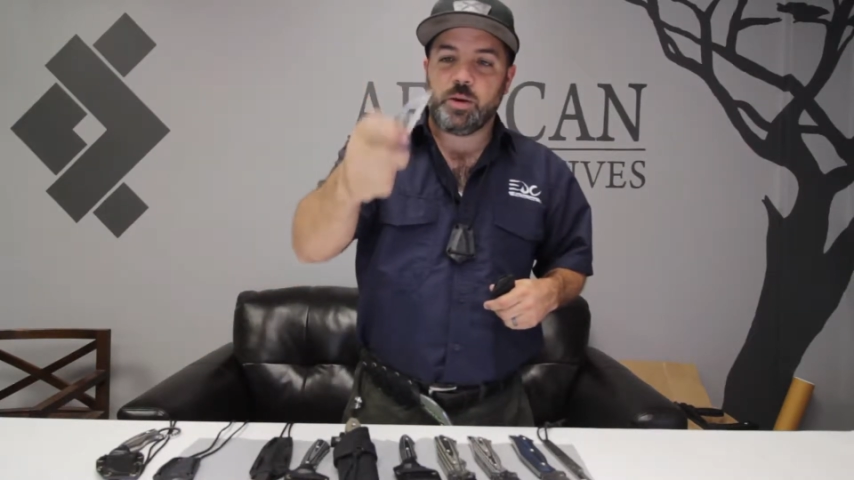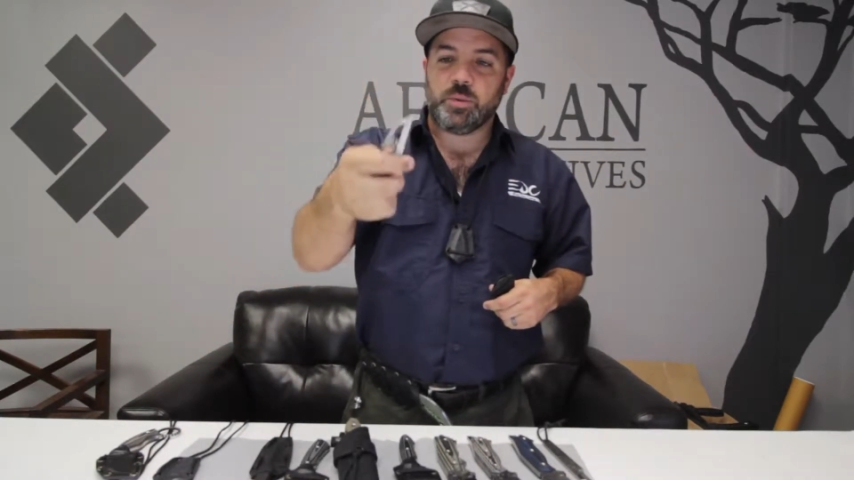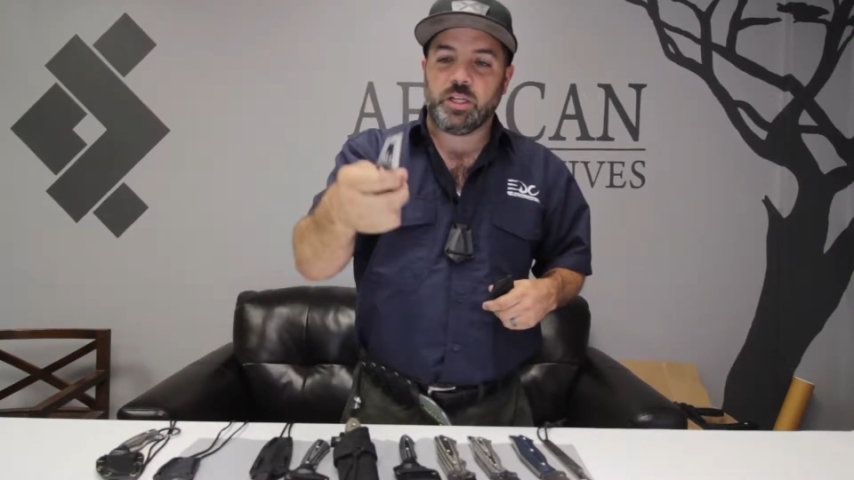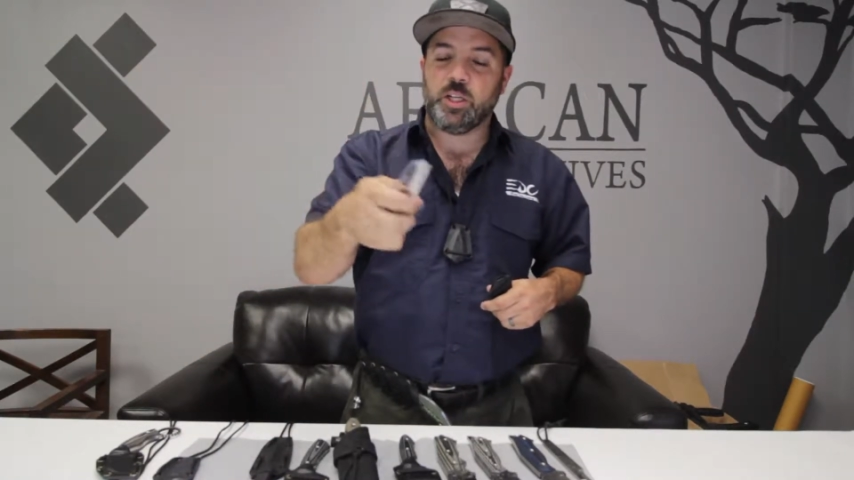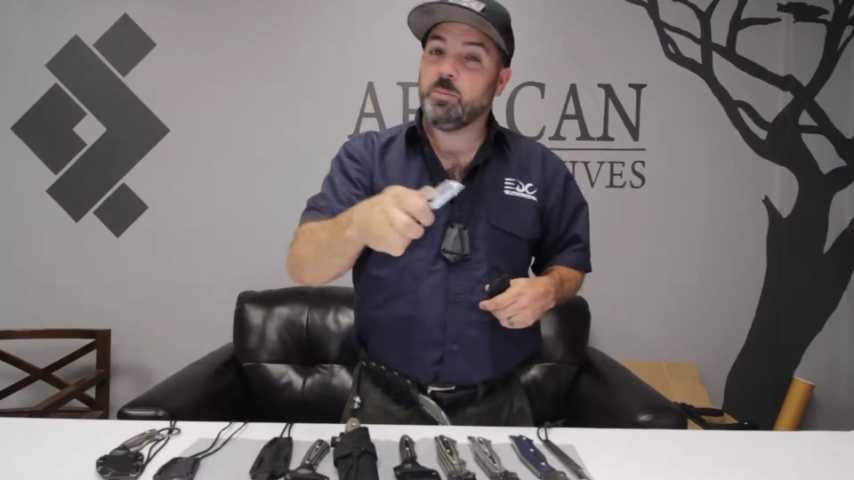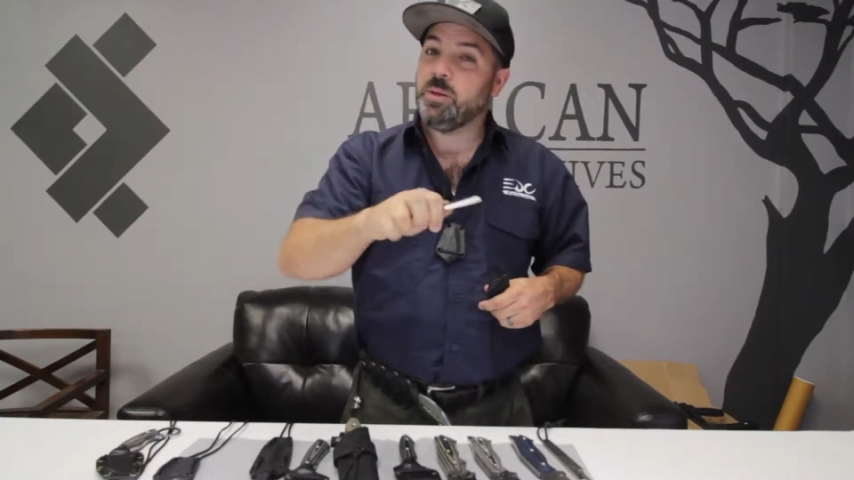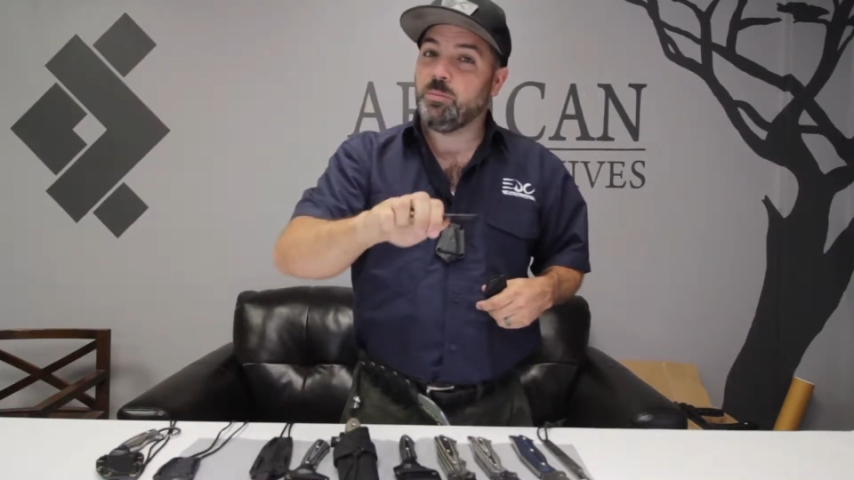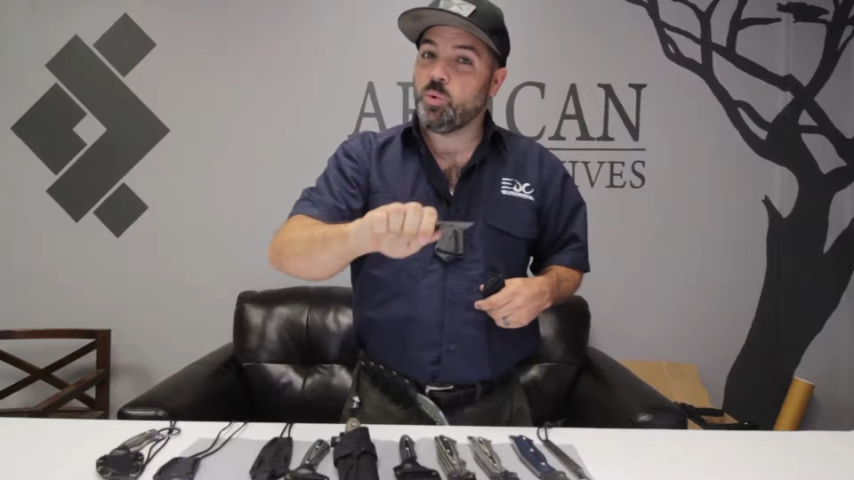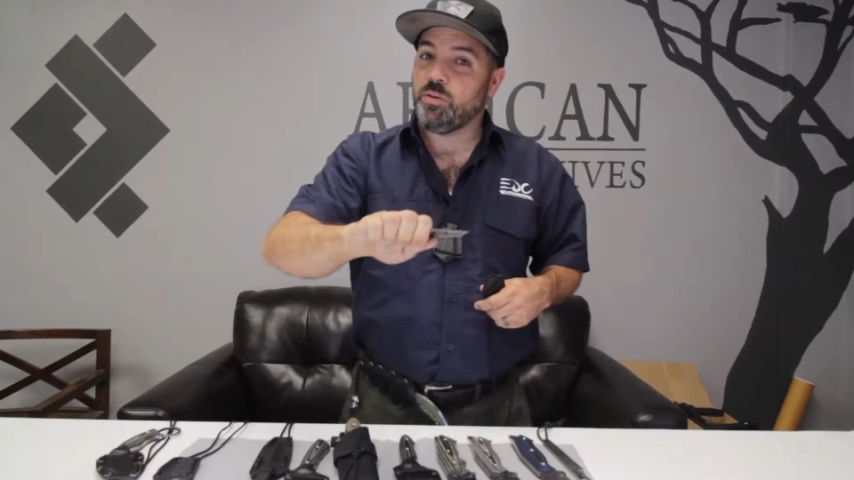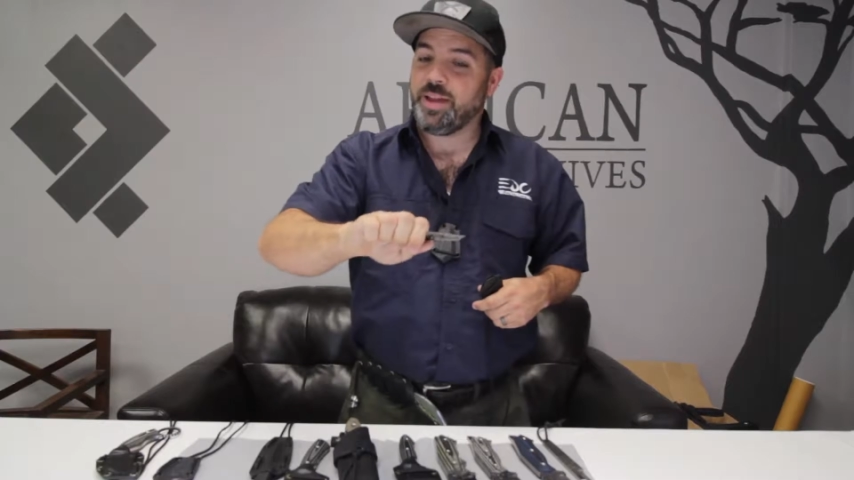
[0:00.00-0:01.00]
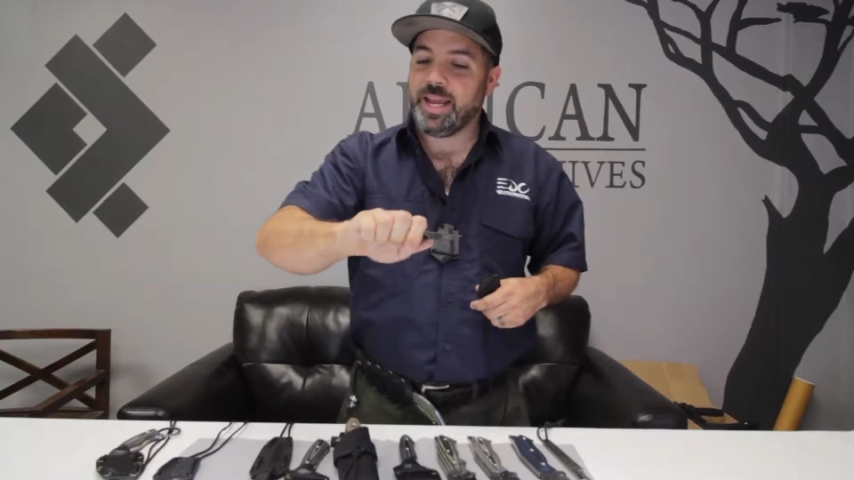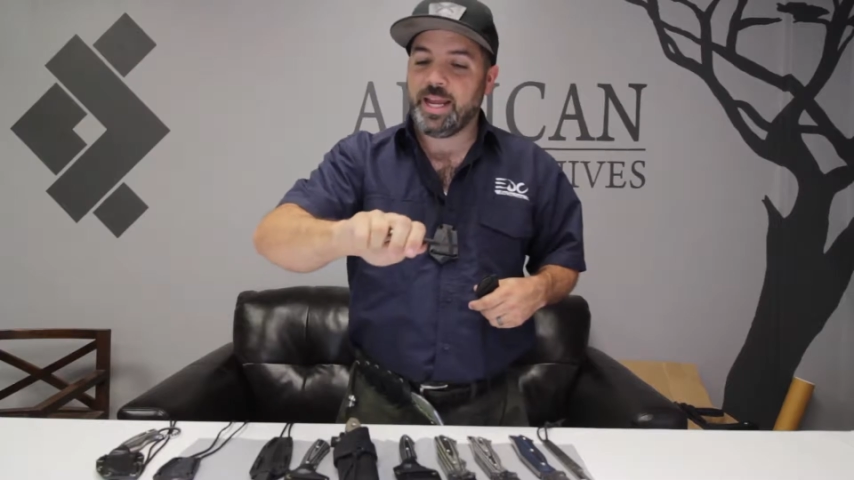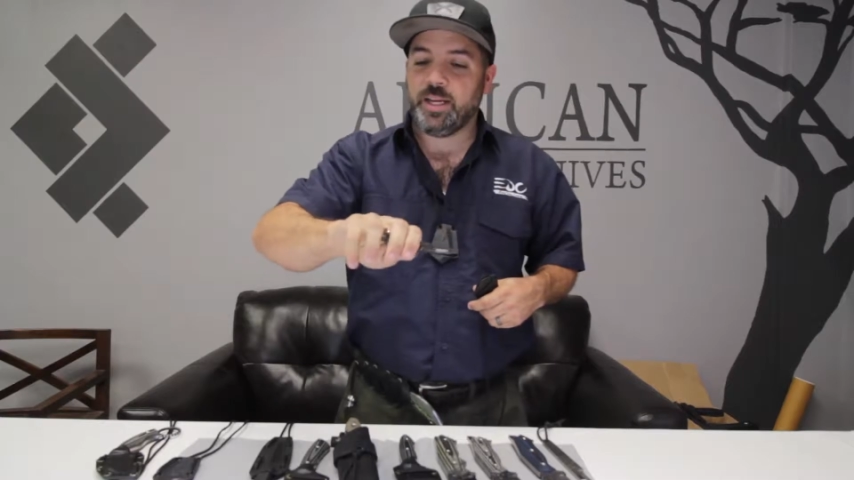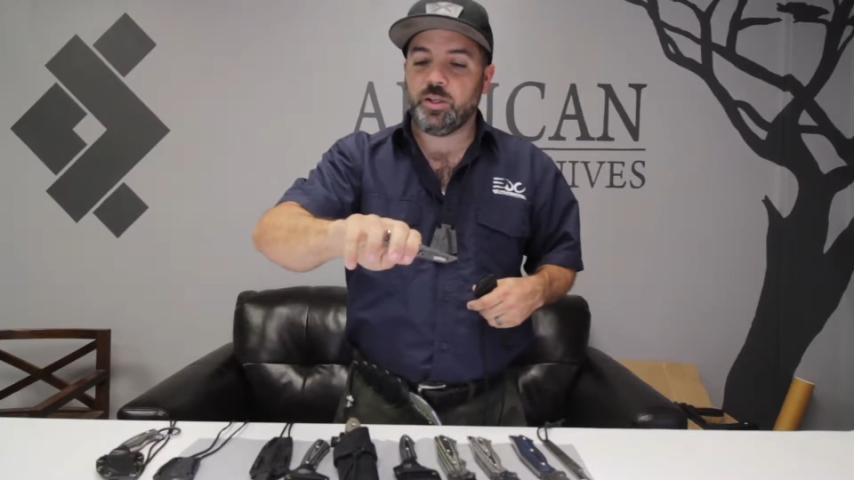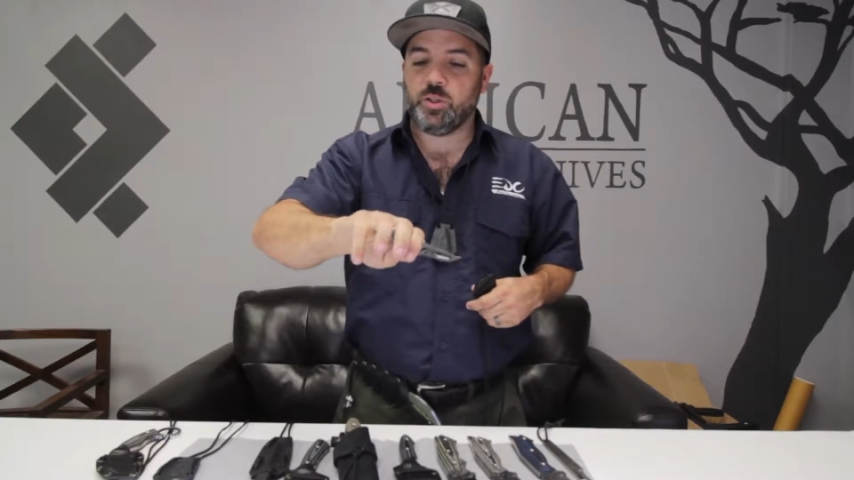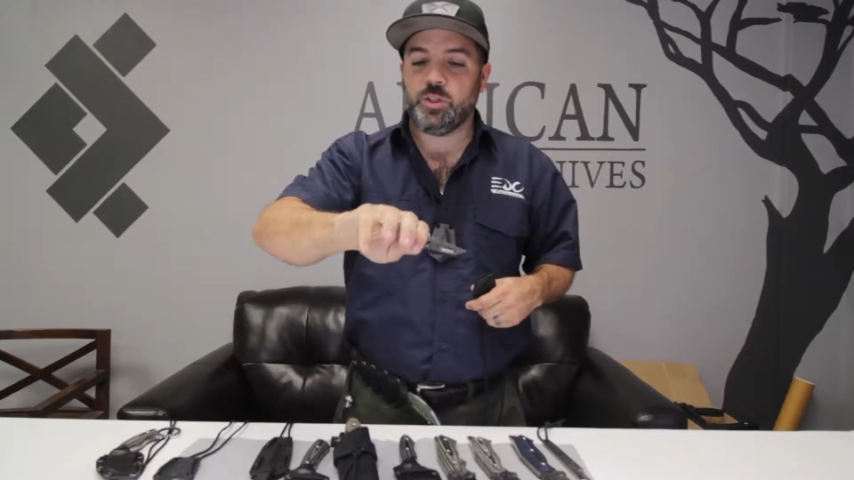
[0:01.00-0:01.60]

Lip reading: with a little bit more of a handle.